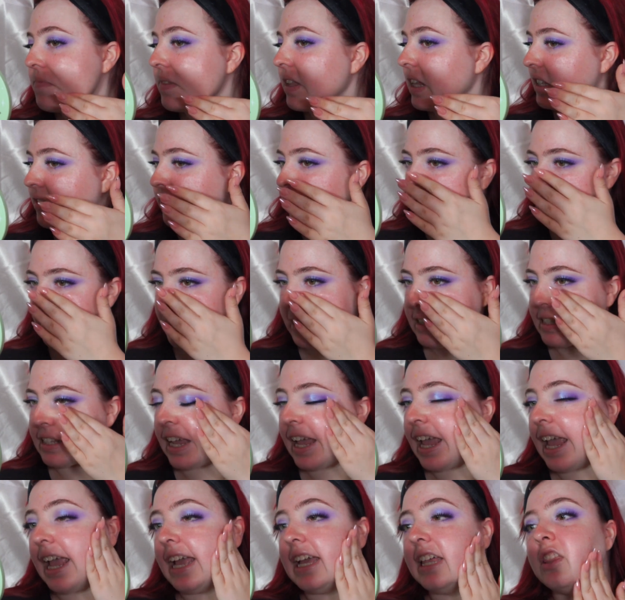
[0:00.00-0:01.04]
It's funny because I
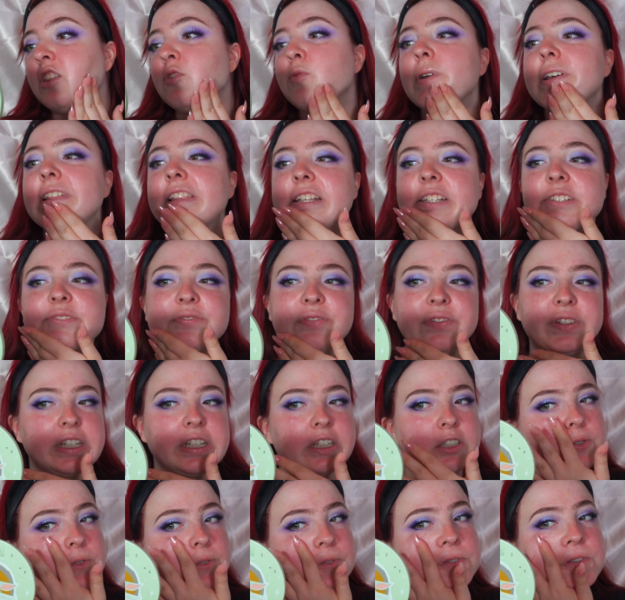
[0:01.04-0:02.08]
hate the way this
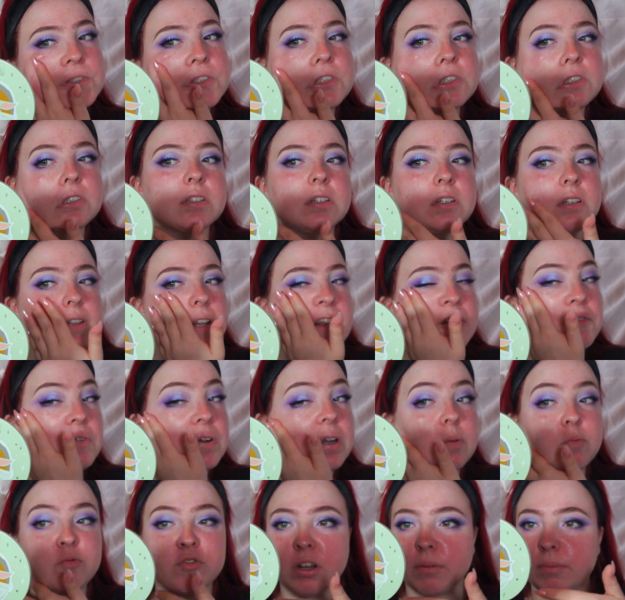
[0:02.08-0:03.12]
feels, like when
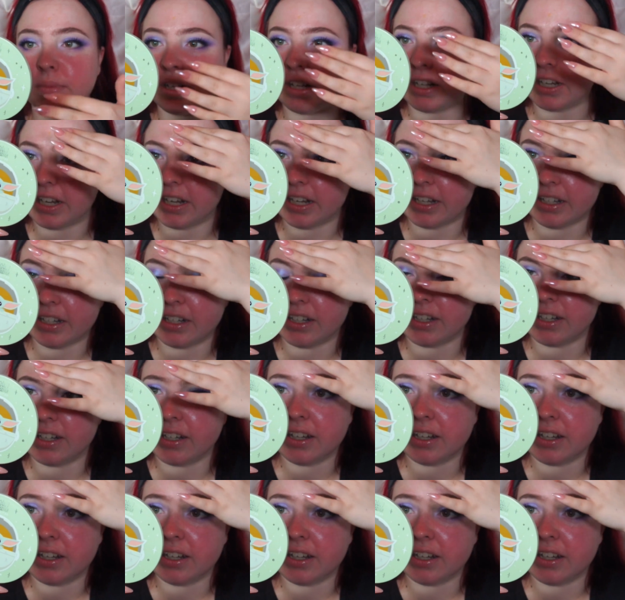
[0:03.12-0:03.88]
I'm rubbing it in.